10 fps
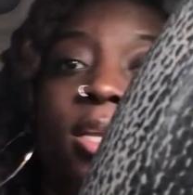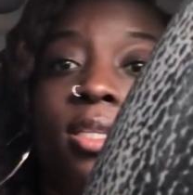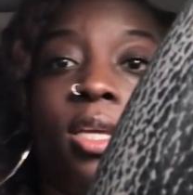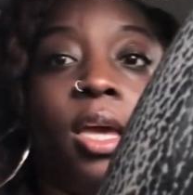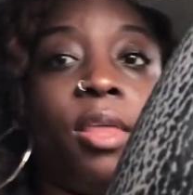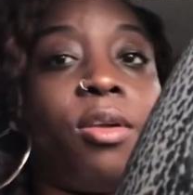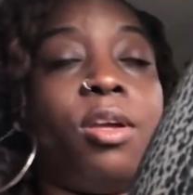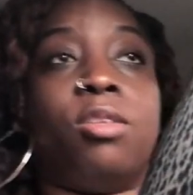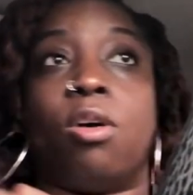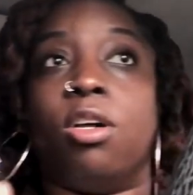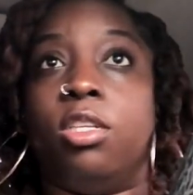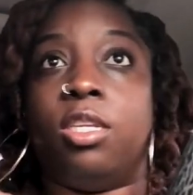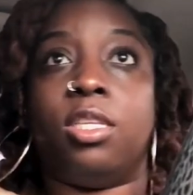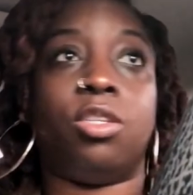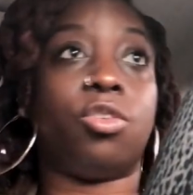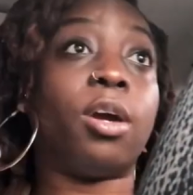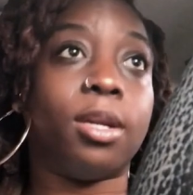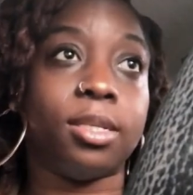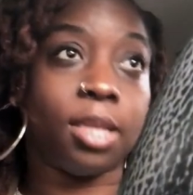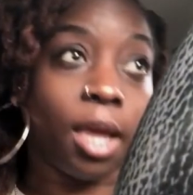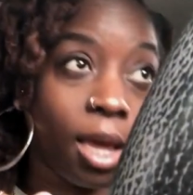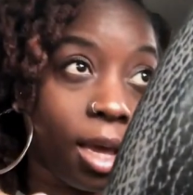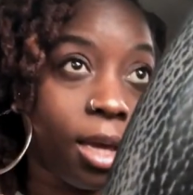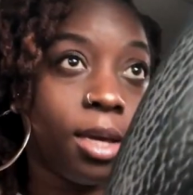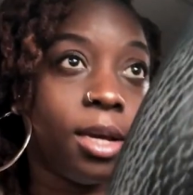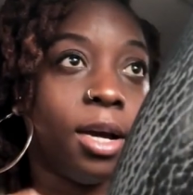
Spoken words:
it together is all sis is trying to say.